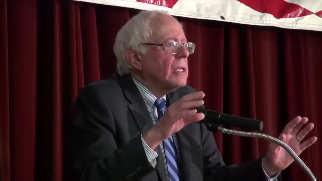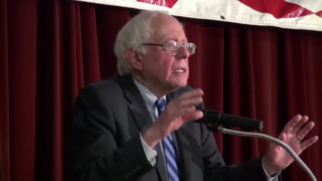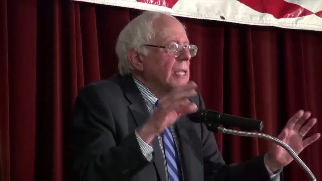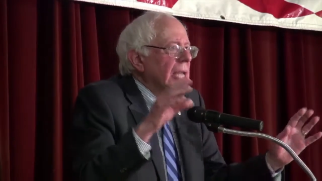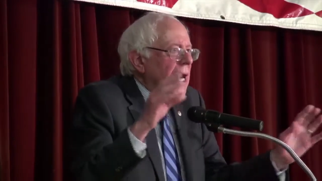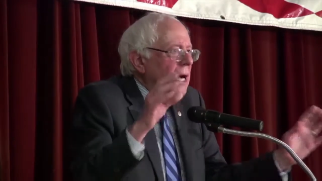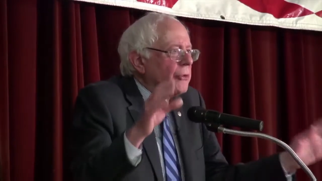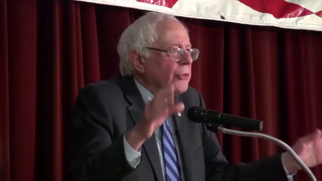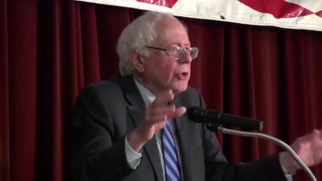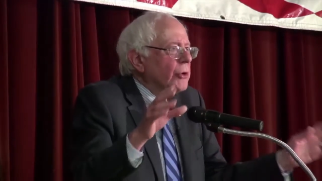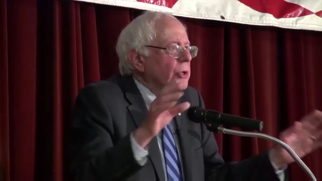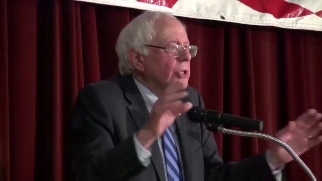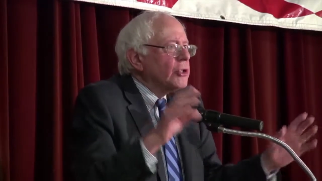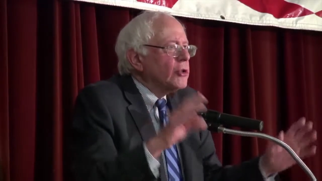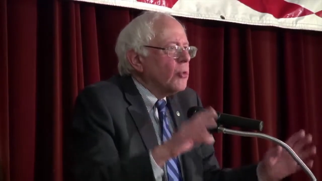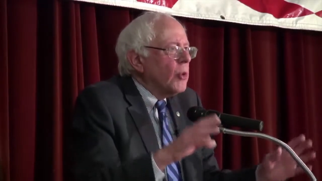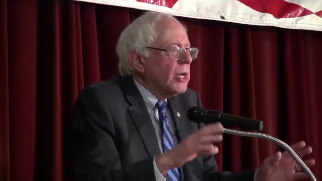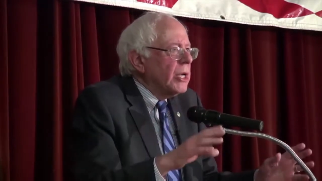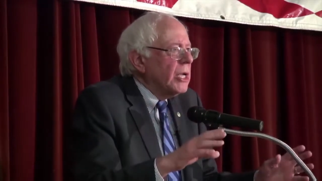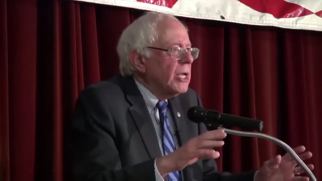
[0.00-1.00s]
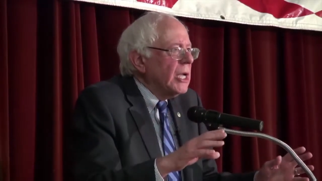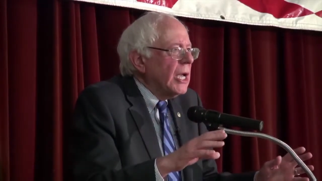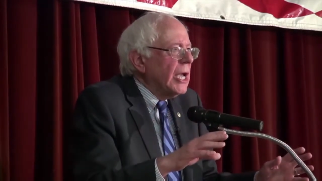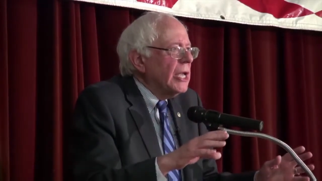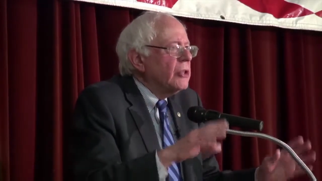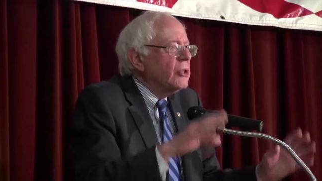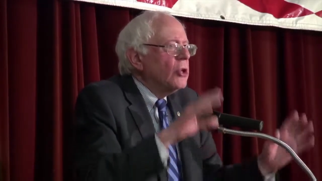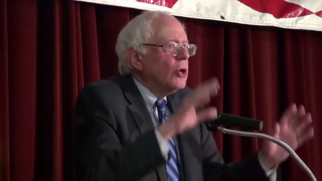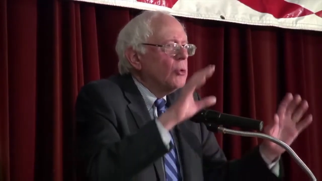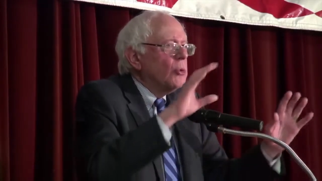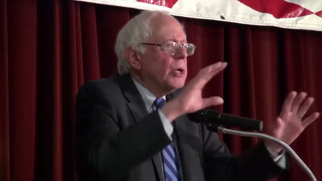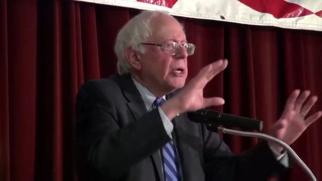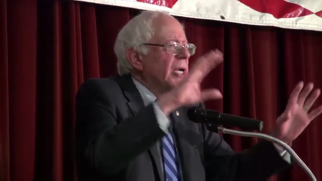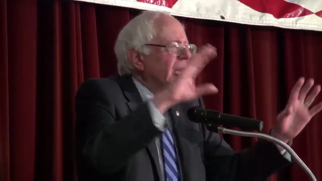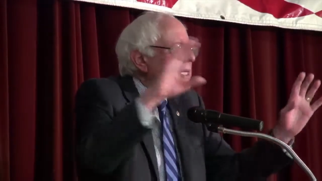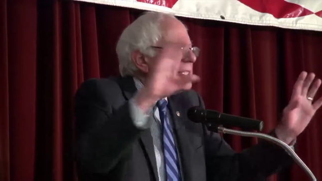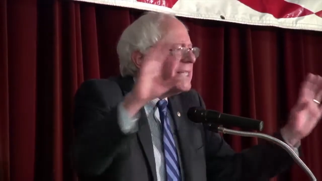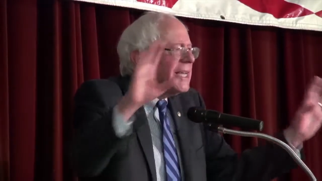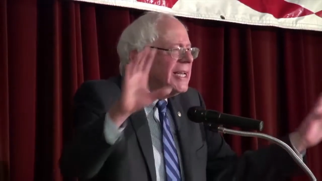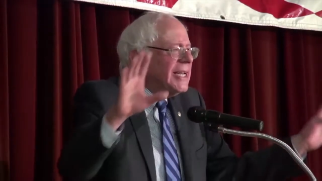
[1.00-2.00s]
Now there are 20, and no one
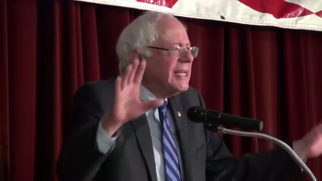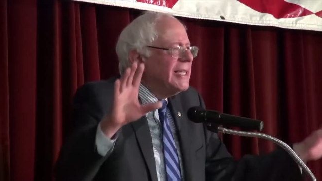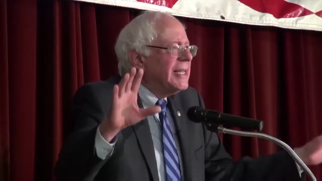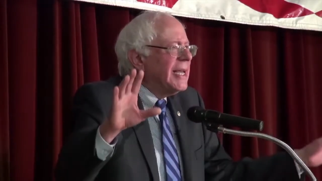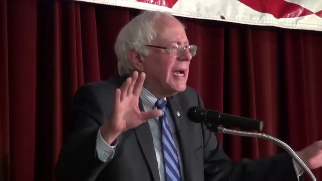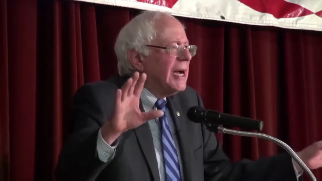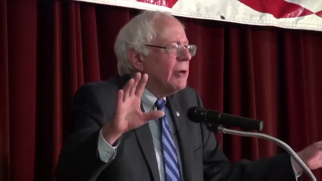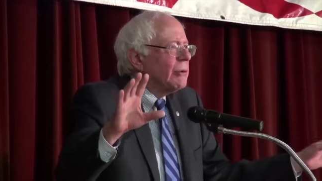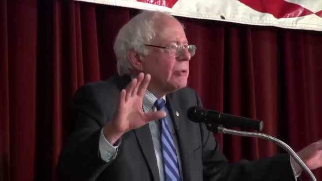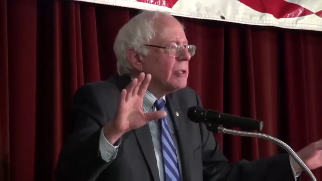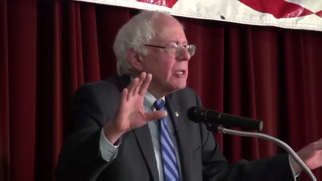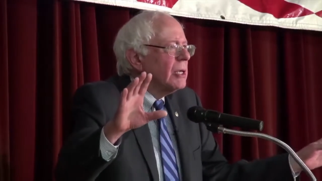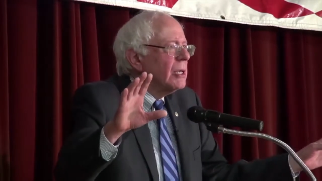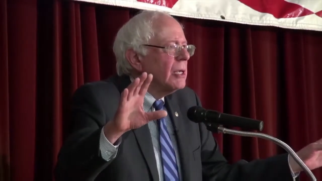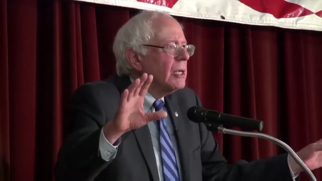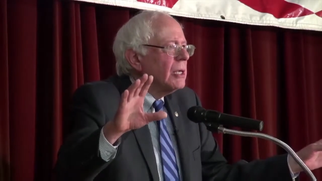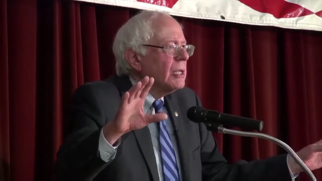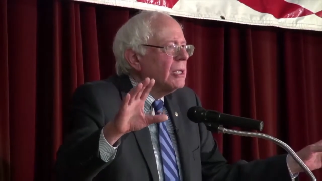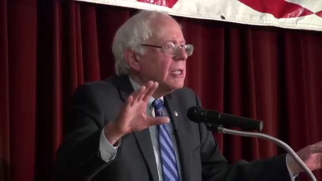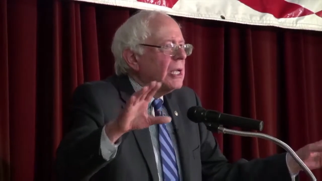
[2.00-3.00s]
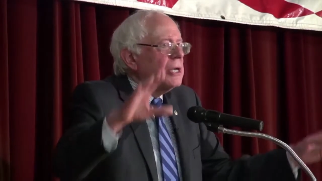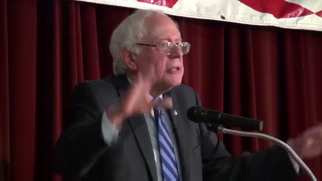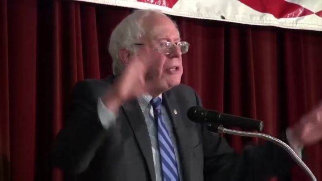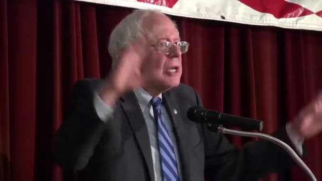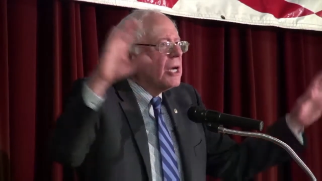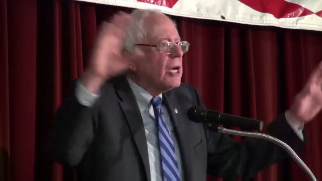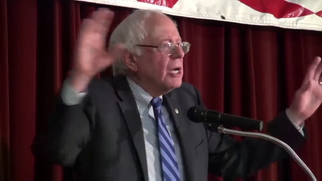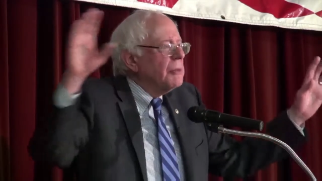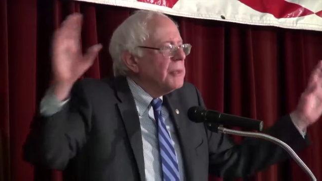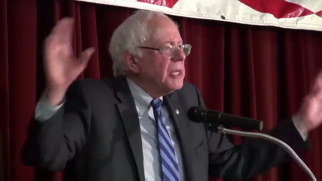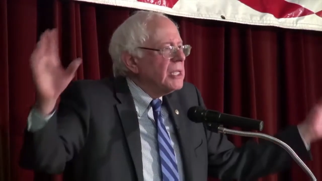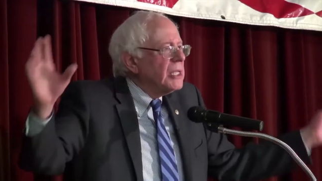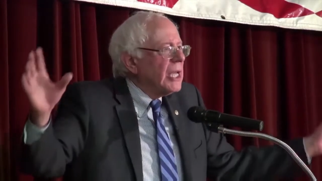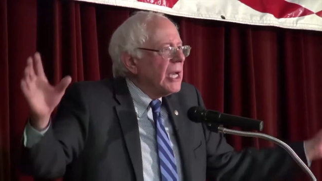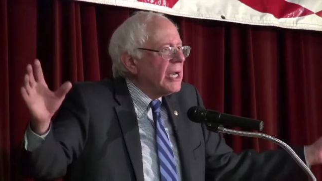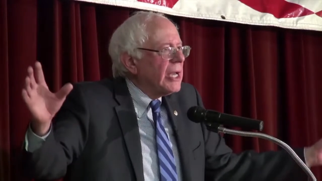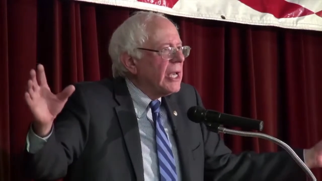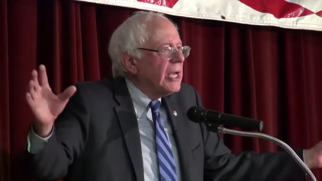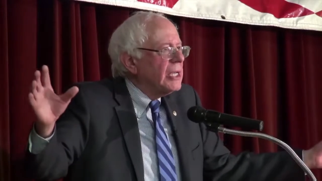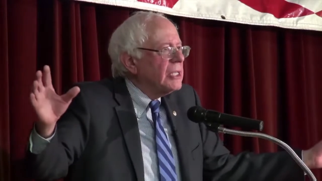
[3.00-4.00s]
has any doubt that in the coming
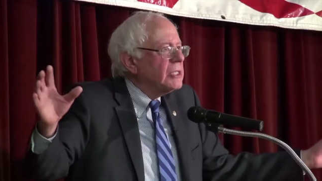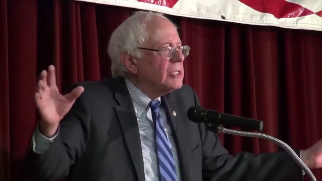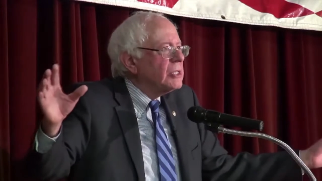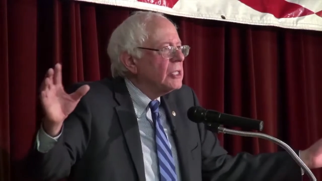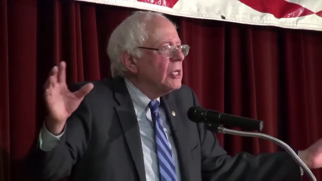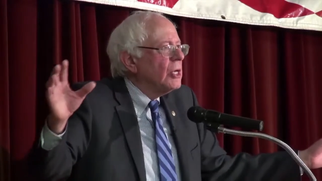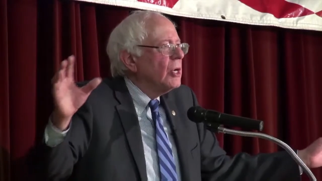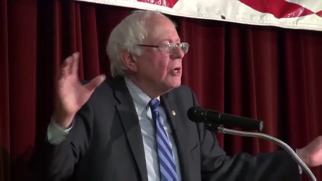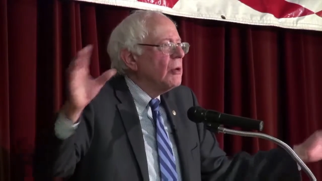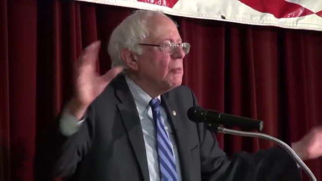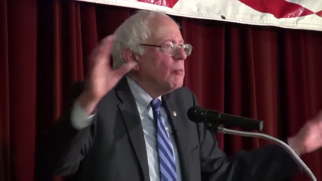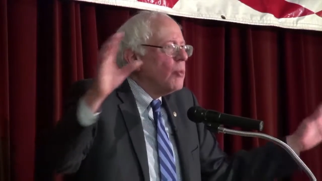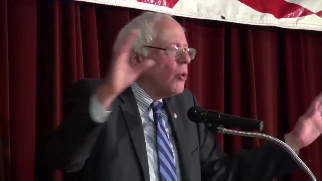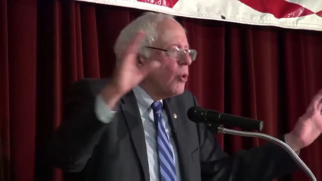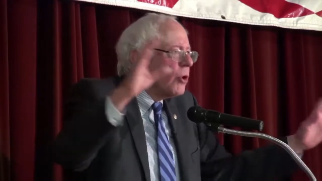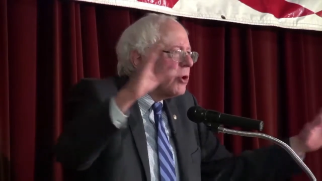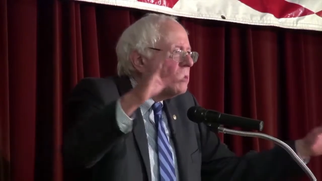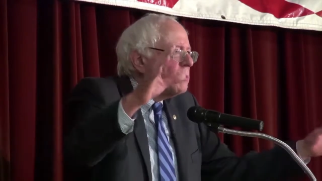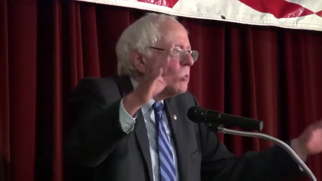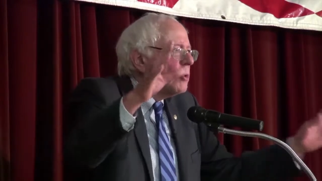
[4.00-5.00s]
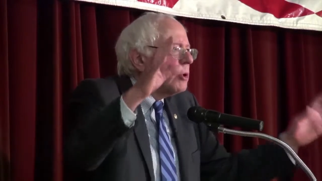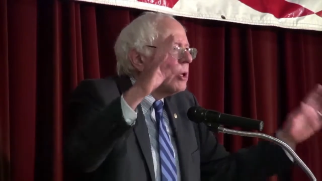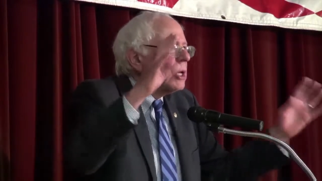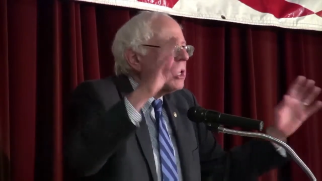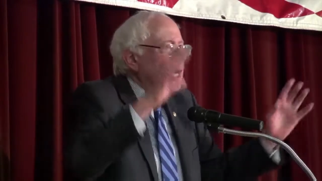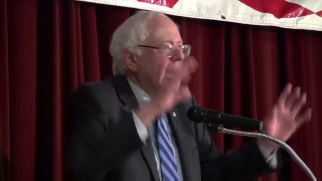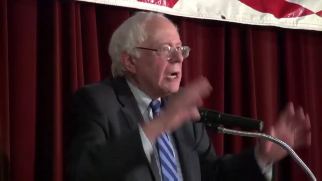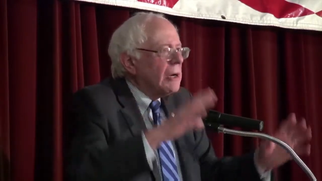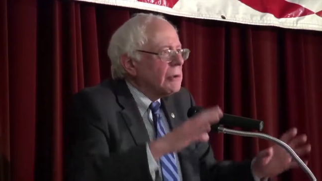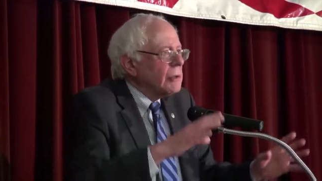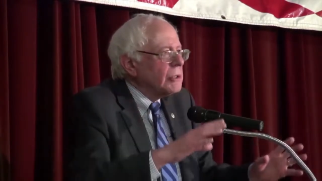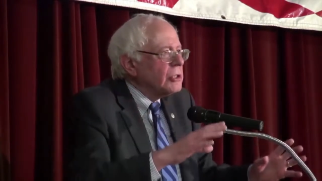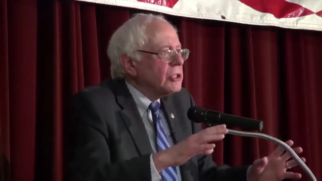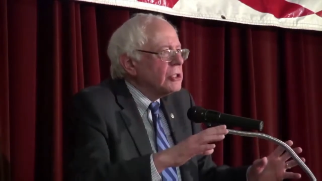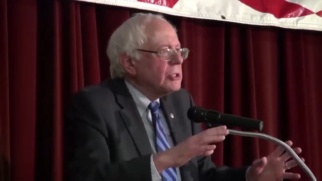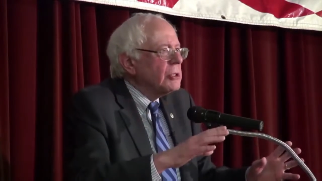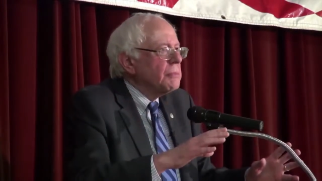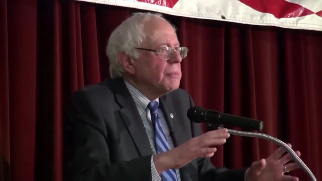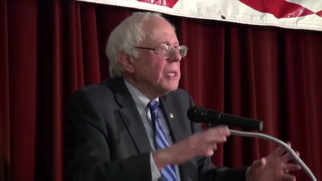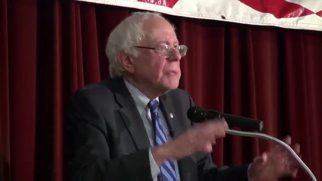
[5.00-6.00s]
decades, more and more
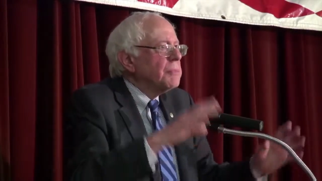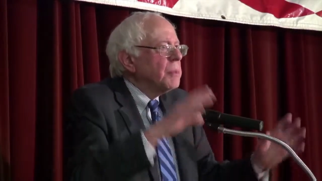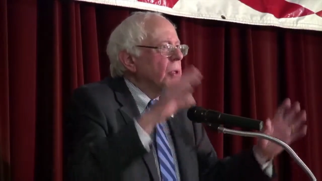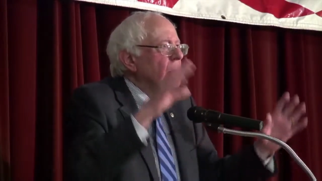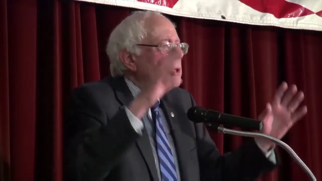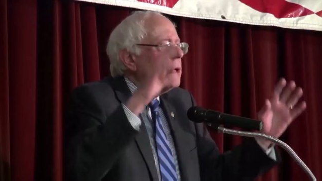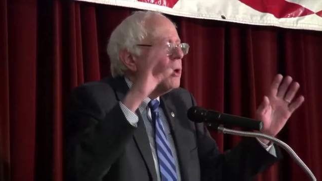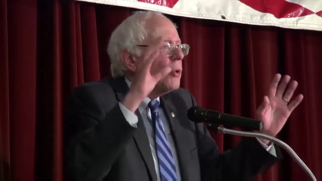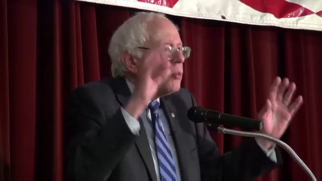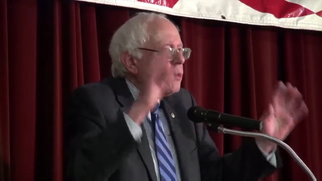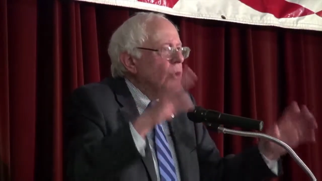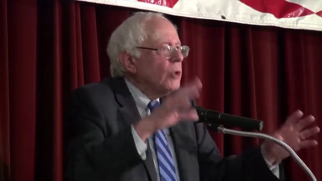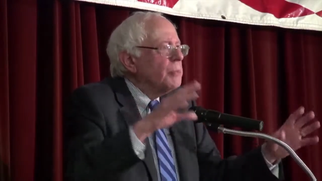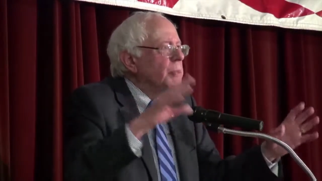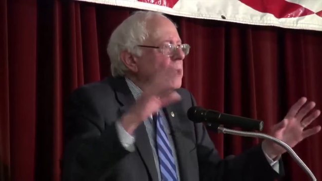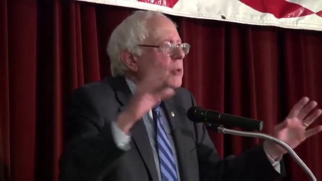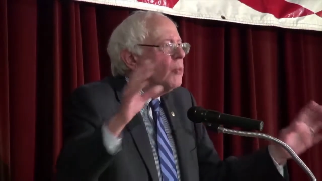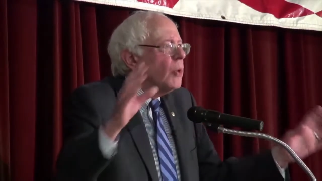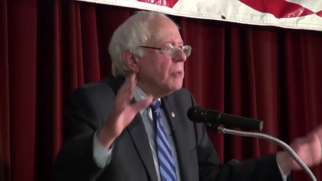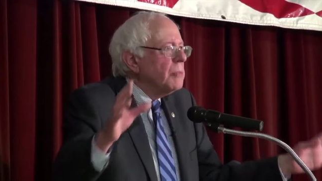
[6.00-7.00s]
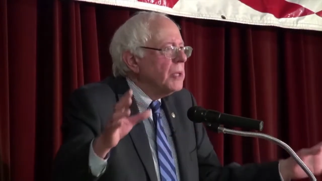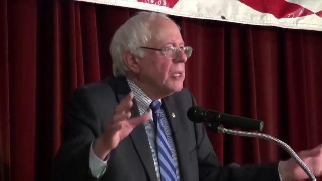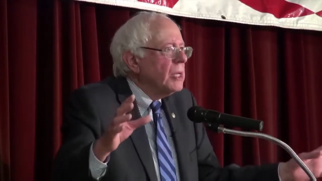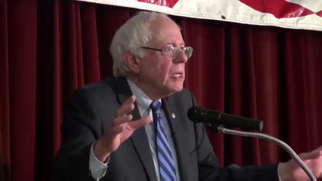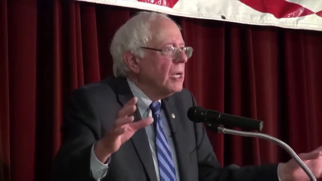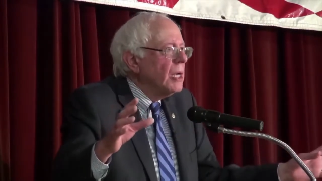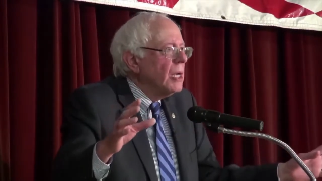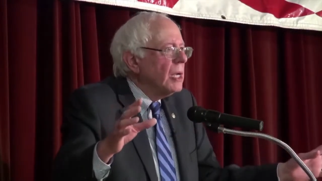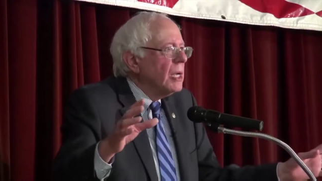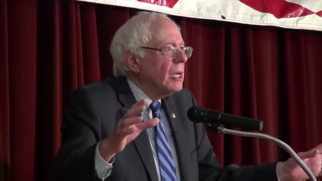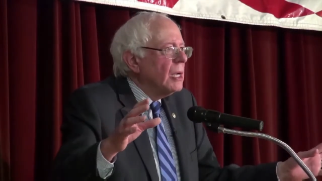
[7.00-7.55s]
Congress people will be women,